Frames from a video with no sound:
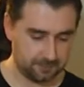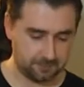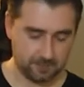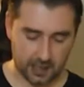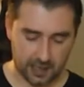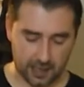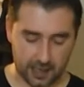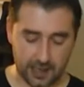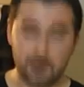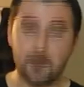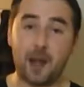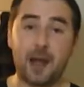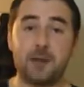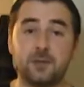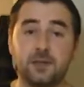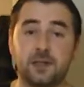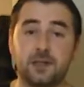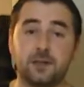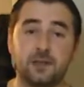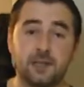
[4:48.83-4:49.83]
I am
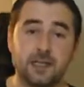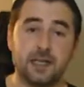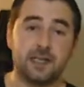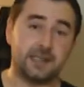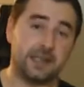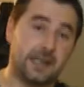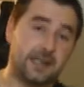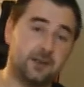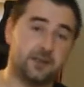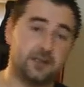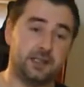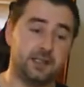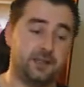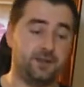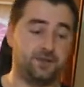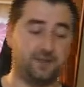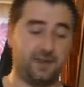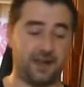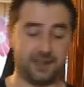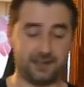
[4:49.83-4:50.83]
absolutely astounded the
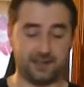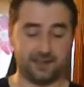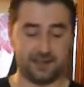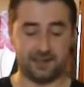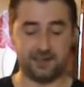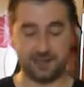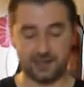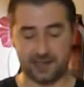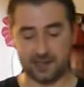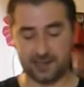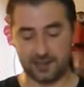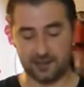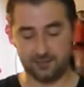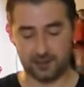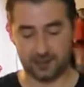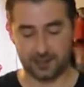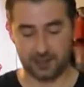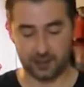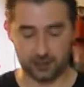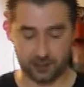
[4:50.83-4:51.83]
fact that this is actually
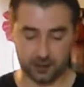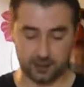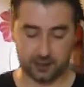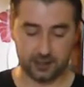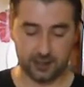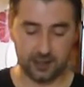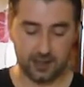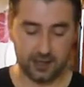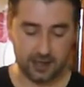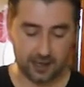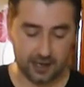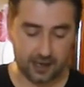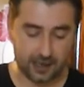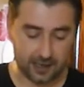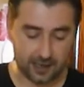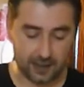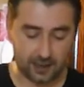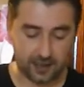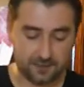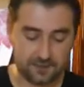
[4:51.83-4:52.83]
really good.
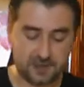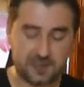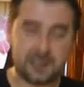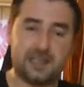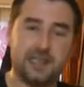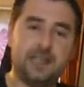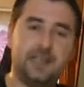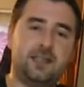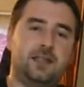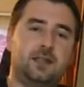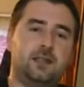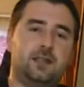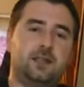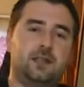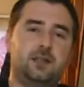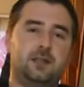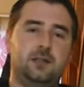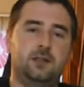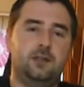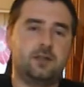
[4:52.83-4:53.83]
I have slated
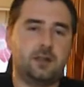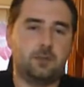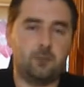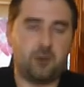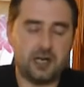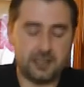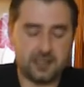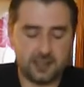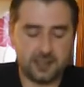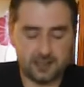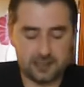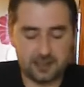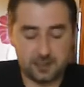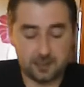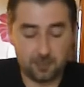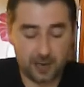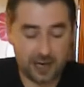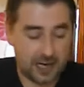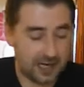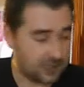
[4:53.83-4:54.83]
using bread yeast in the
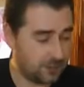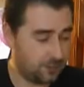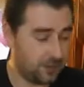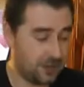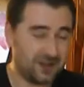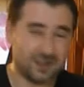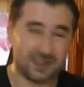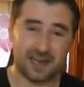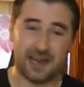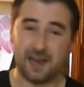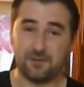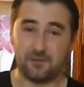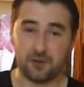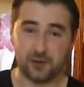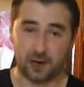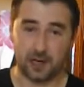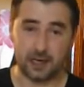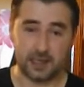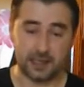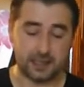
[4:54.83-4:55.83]
past because I have
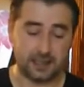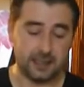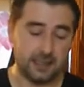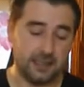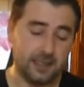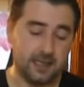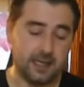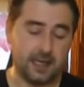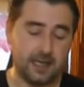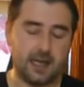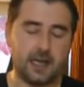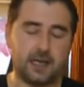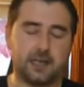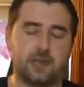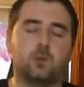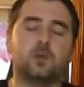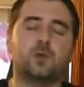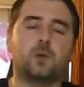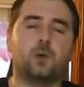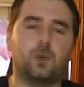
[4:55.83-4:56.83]
tried, and it
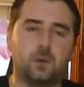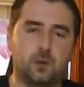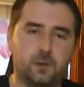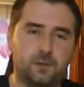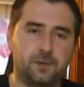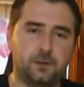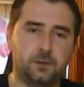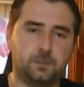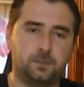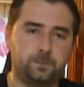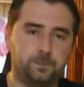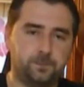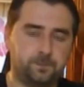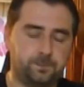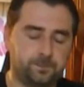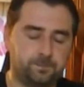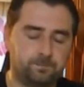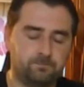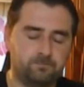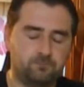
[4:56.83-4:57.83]
was awful,
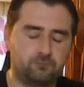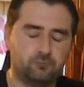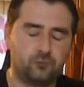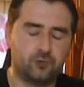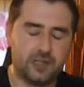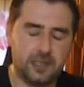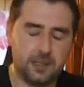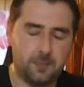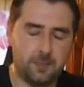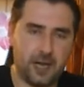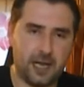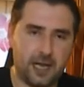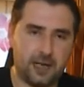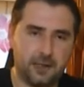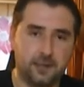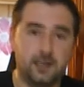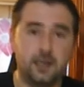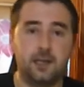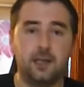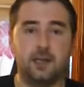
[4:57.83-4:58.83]
really bad.
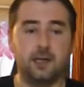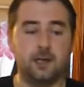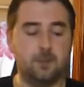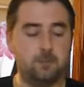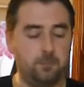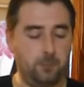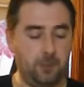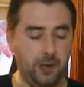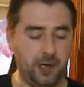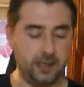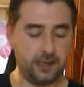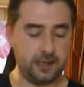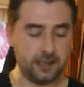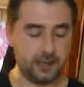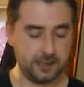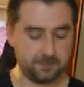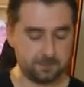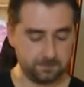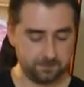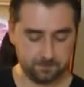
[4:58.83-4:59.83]
But
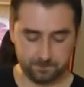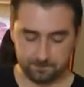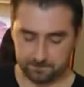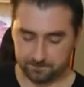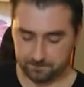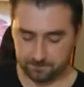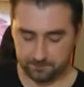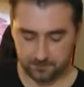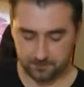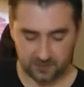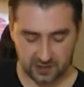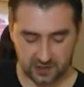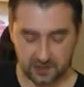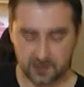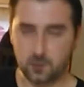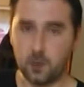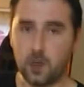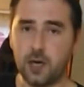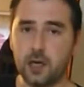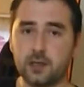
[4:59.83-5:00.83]
this
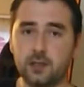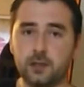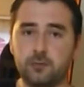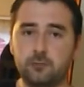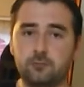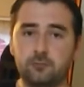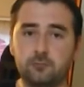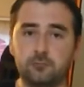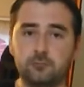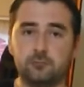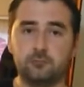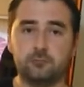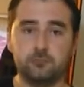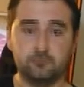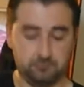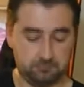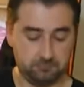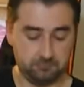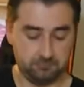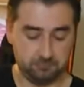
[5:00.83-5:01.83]
has worked.
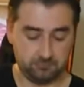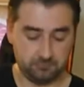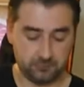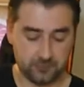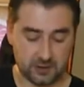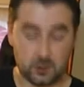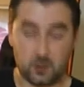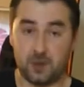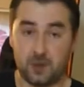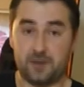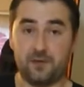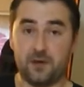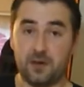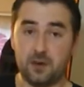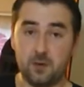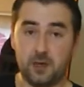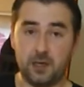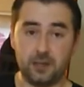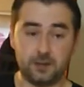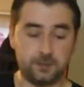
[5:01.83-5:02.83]
It's worked very
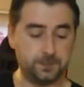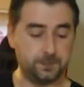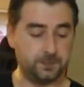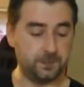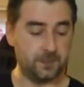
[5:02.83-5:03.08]
well.